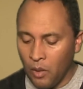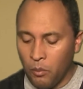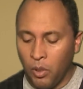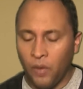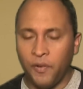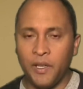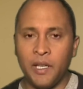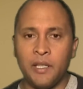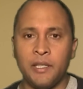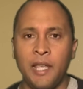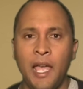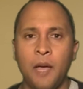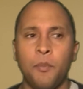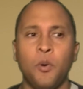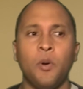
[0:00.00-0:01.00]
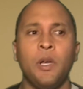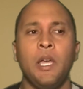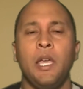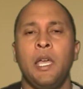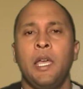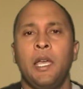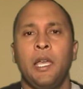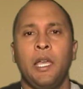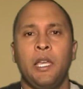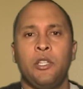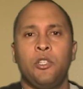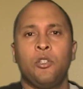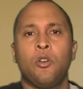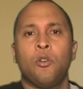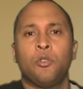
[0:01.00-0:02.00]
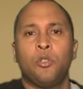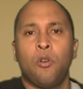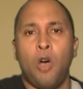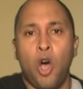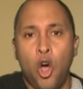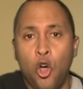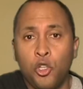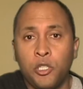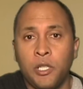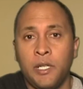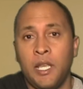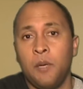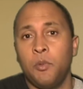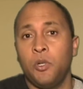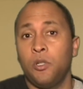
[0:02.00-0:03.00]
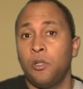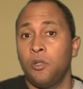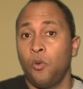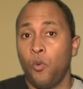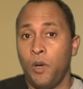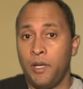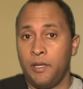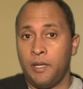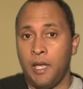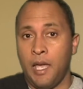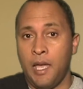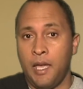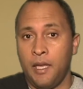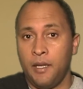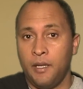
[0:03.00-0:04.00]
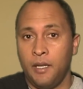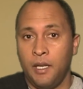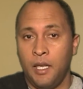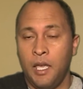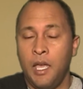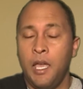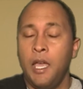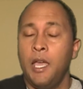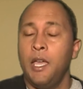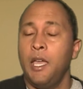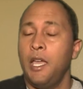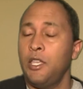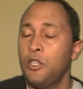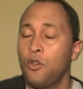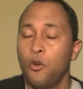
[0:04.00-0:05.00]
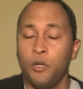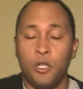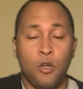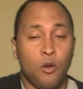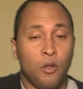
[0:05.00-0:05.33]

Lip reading: Perfect example is you go to Austin neighborhood on the west side, and you're going to